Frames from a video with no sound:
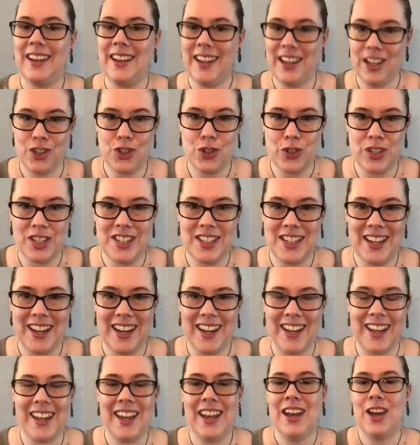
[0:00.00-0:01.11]

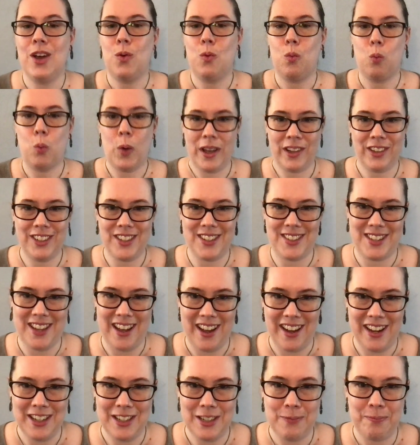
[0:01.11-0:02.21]
interesting,
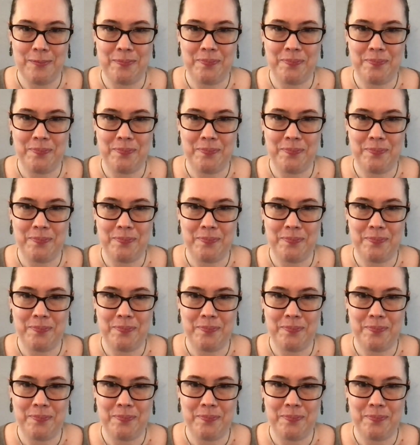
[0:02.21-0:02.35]
well-designed.